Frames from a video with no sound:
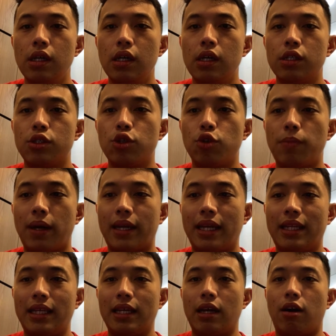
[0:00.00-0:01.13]
So
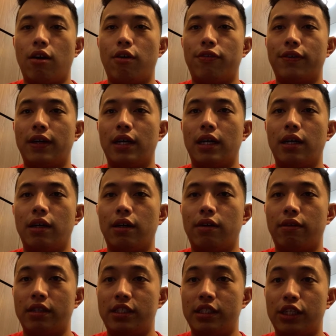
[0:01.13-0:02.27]
marketing of
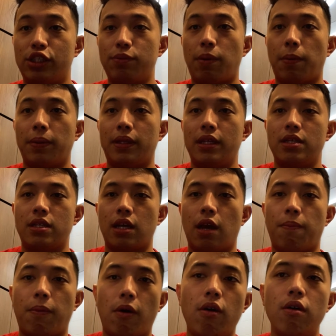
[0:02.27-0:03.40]
residential property in
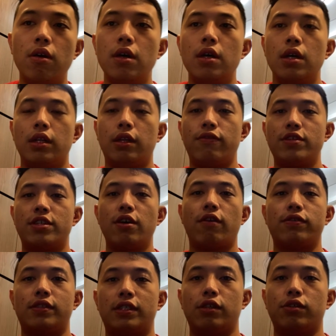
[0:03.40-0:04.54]
Singapore. The result of
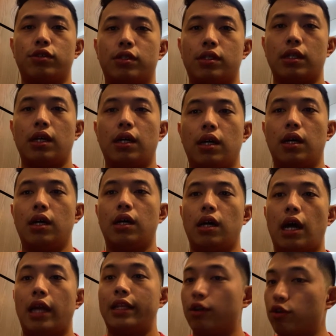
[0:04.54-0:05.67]
sales,
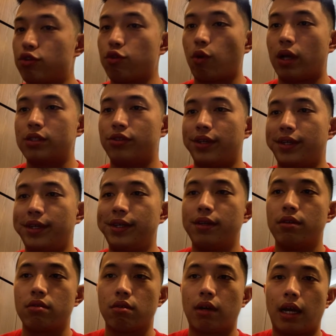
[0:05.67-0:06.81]
I did go through once already.
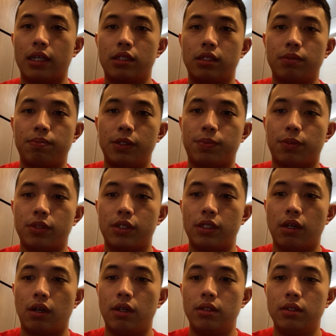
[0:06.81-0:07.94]
So guys, please proceed
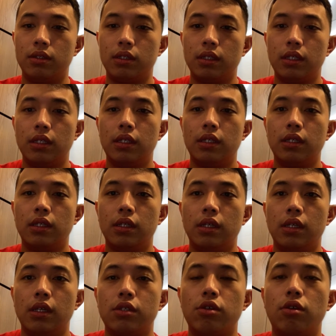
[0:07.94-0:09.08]
on.
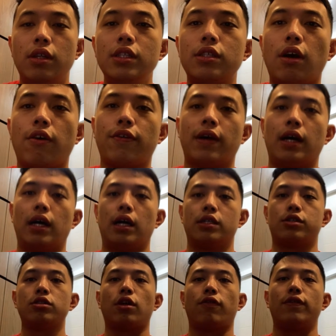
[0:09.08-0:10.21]
So list of
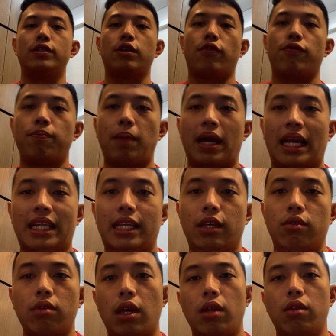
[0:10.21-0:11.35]
source of list of marketing, you can